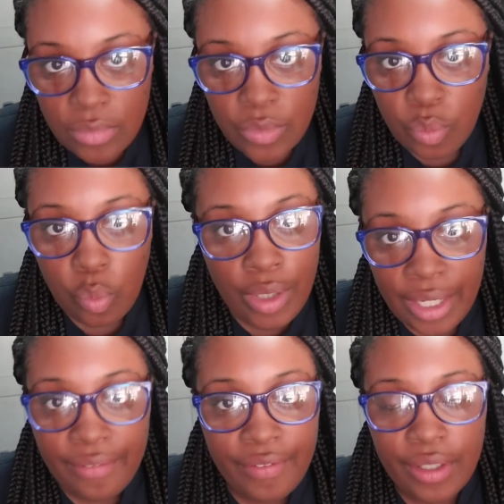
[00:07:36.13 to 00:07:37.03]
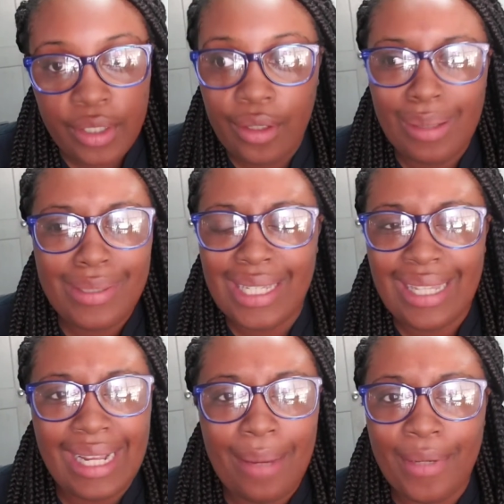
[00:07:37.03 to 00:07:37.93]
whatever, you know what I'm saying?
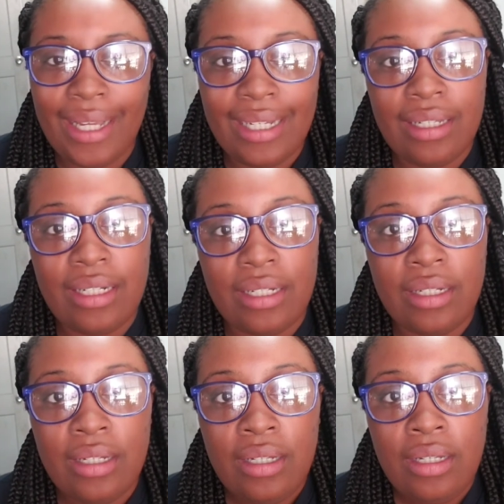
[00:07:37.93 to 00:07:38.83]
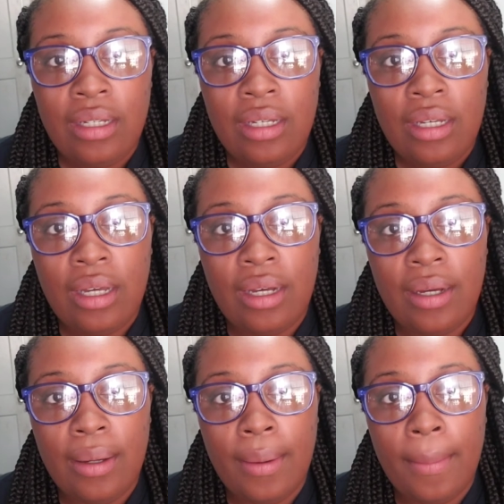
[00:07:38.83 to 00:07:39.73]
Like, I'm not gonna
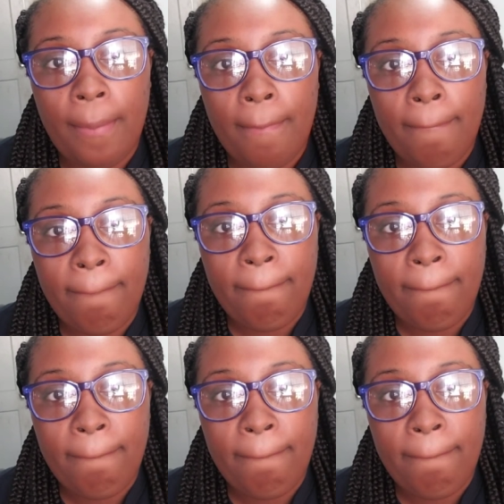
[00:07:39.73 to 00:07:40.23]
I'm